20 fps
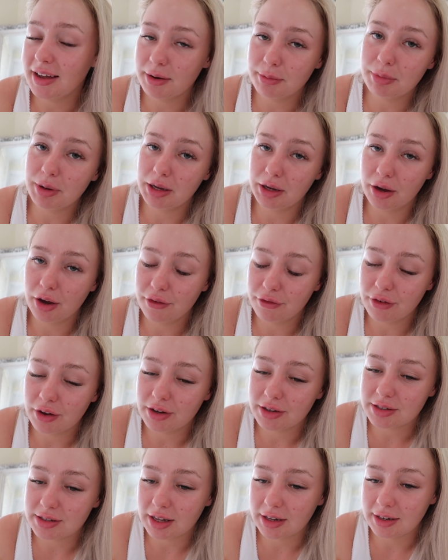it being her
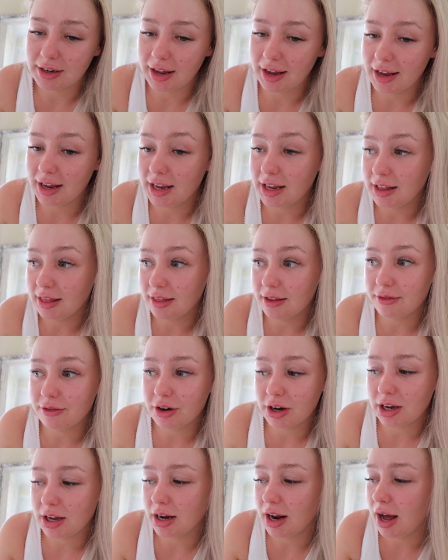first Sunday in the
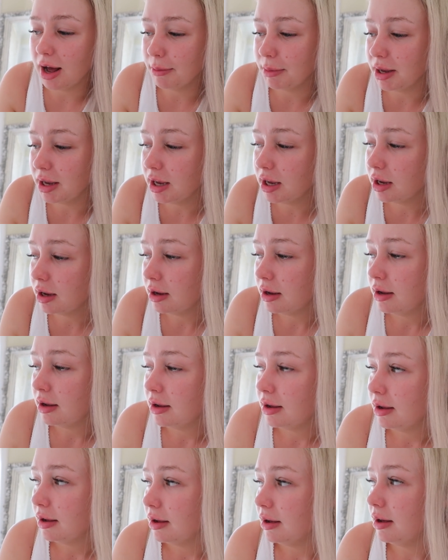freaking army.
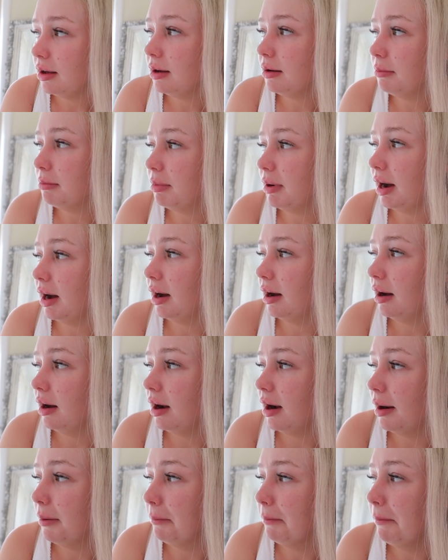But,
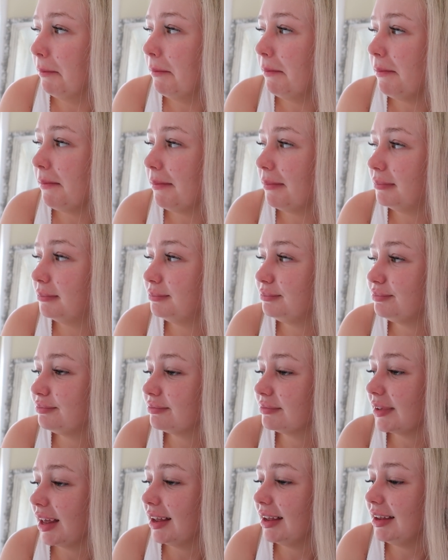
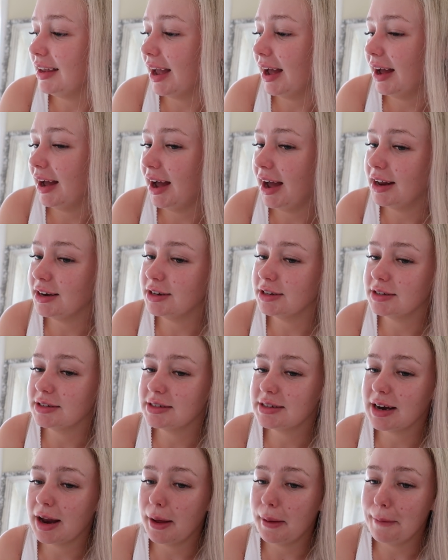yeah, I
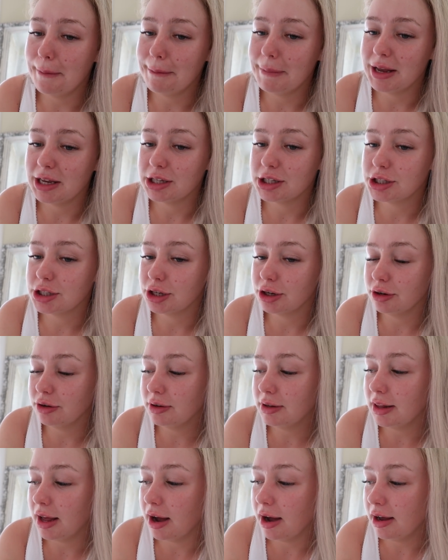just miss her
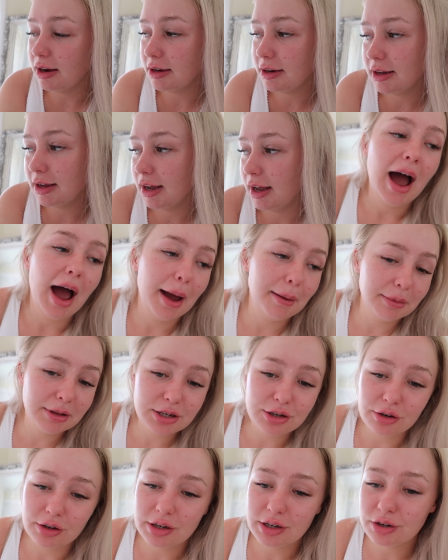a lot. I'm
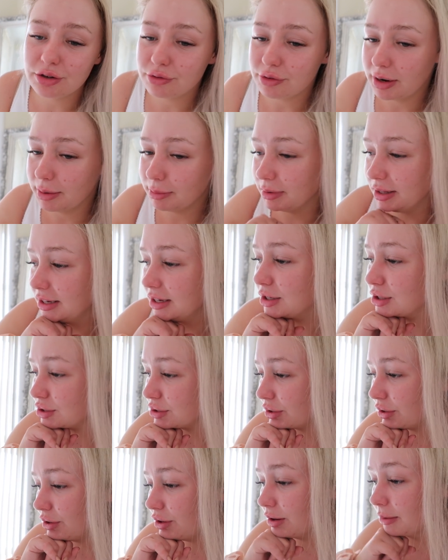literally just rambling,
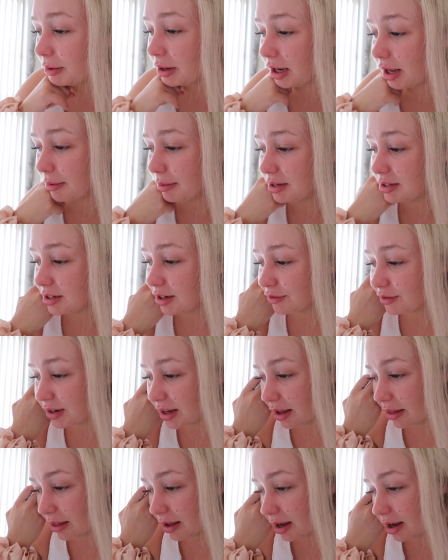so I'm going to get my stuff
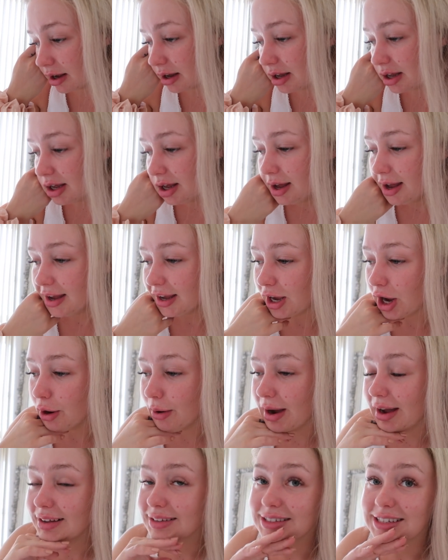together, go
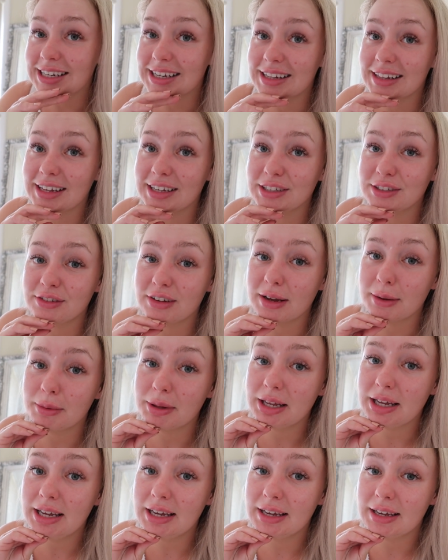out and see Clay's
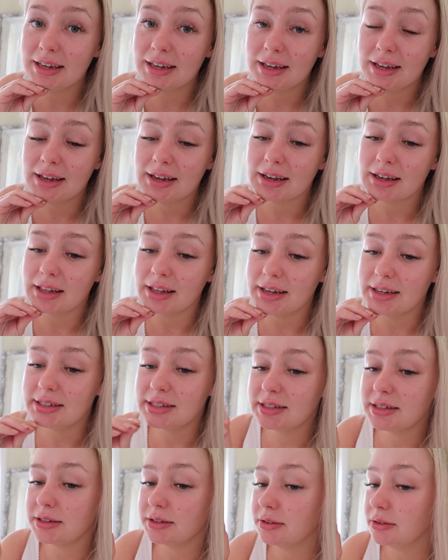family.
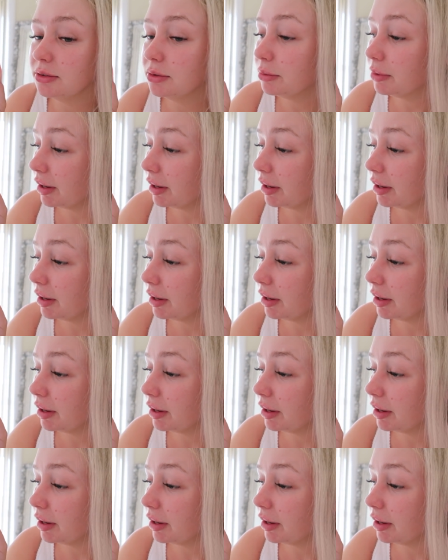Clay's still